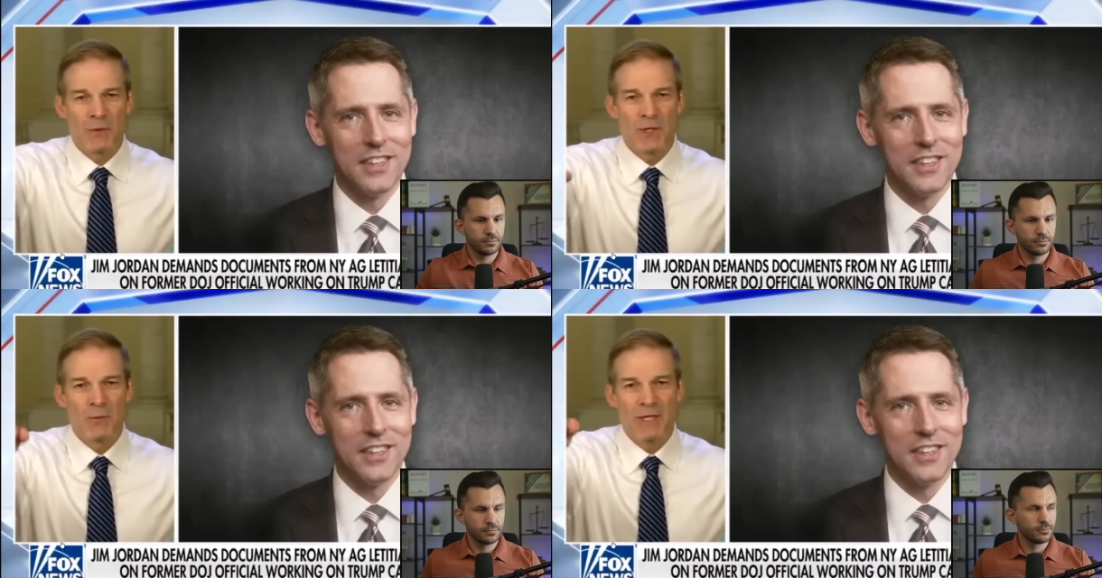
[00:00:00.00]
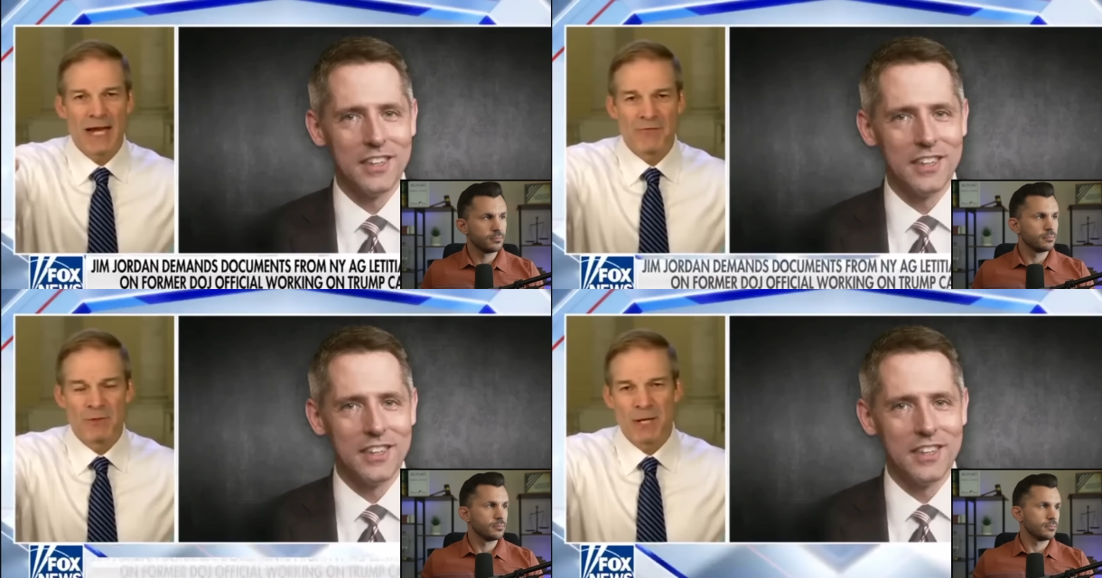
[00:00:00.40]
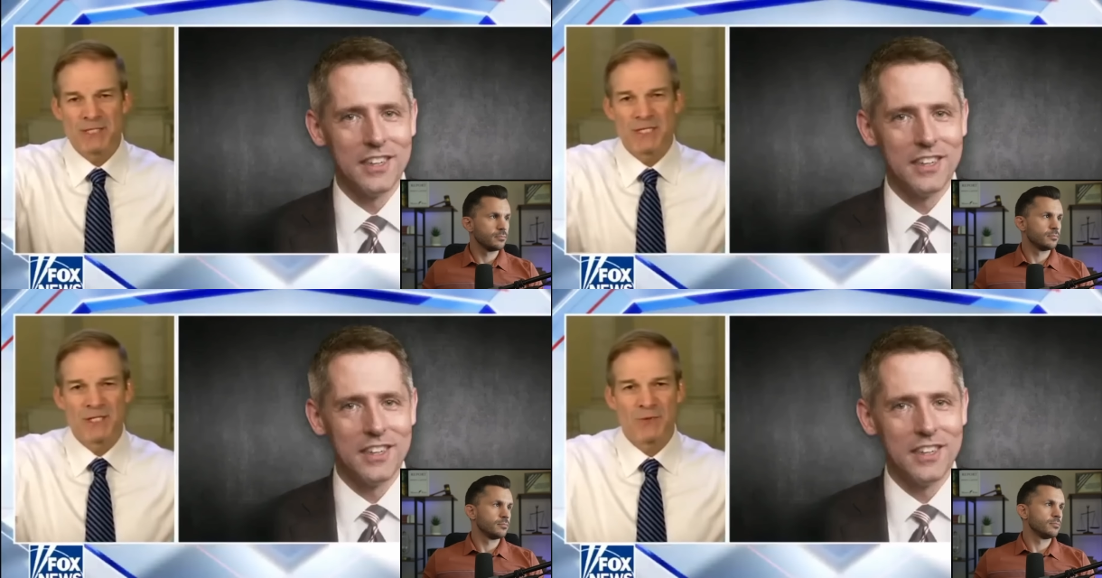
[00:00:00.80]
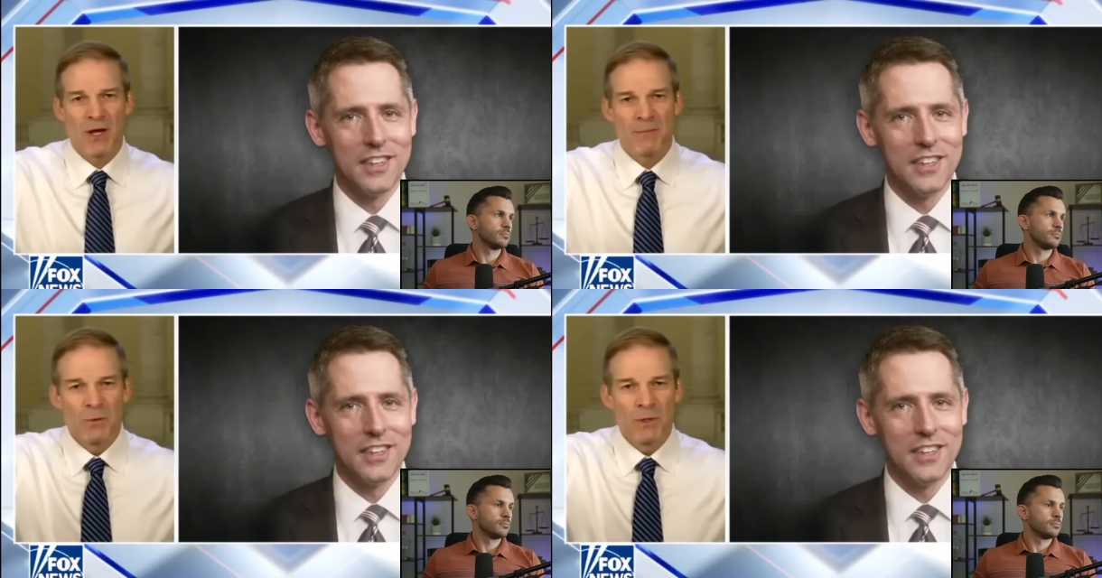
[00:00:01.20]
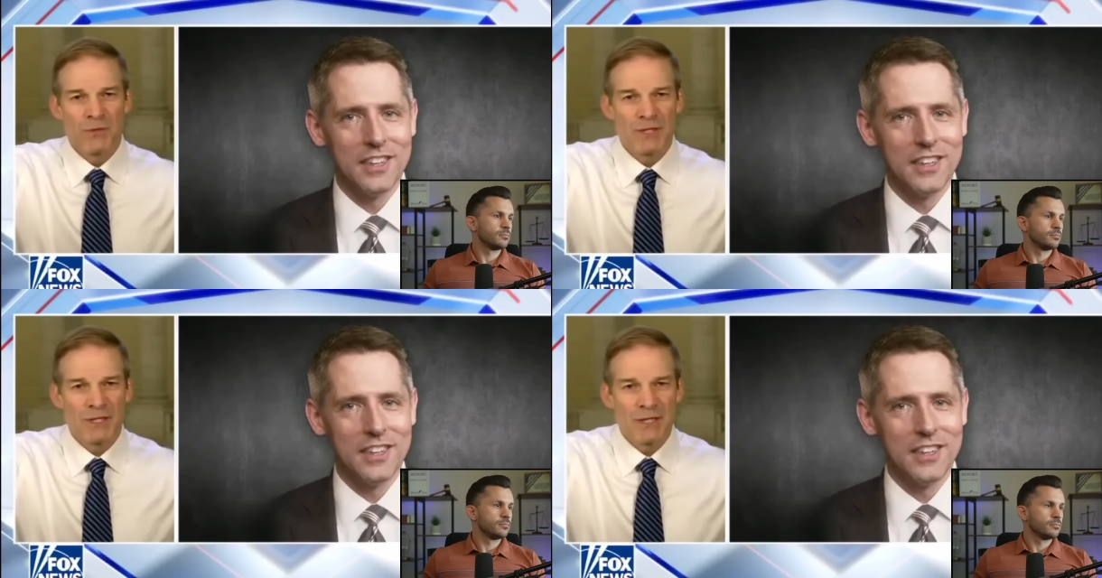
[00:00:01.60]
Speaker 1: So he went after President Trump
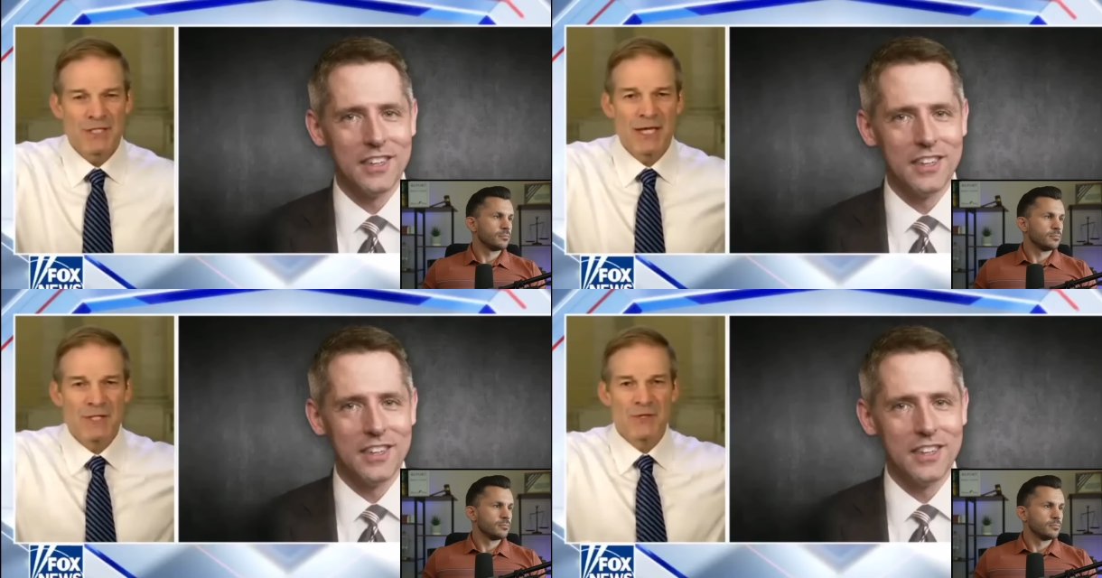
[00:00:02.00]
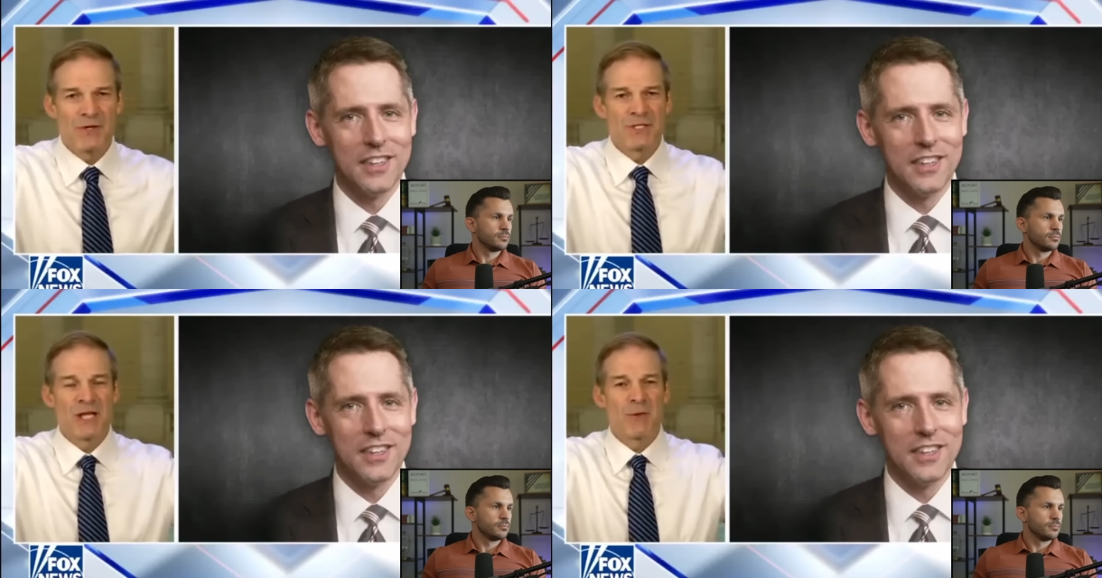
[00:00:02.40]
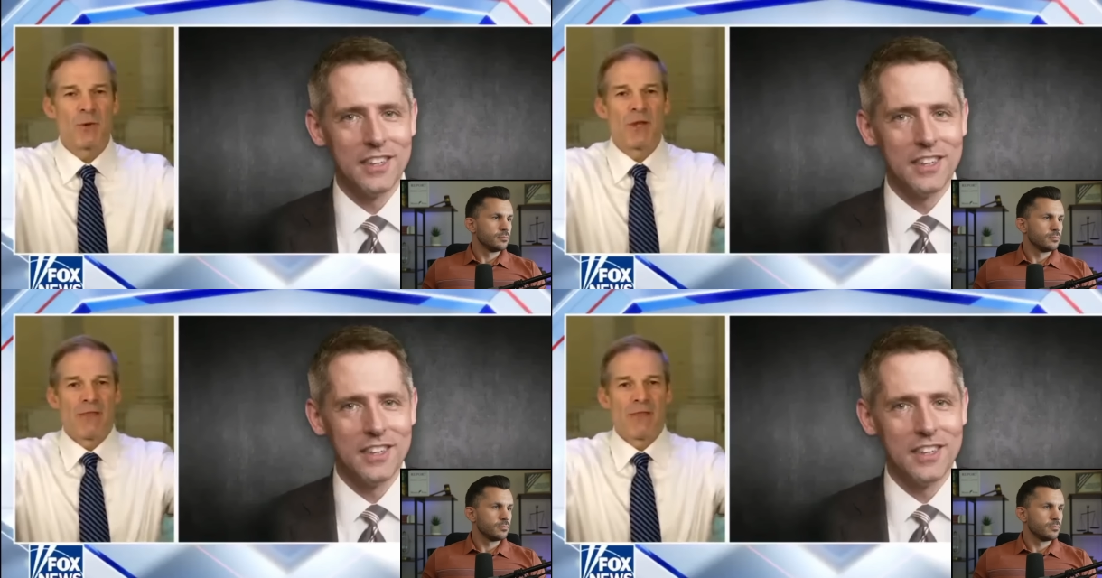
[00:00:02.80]
with the state attorney general.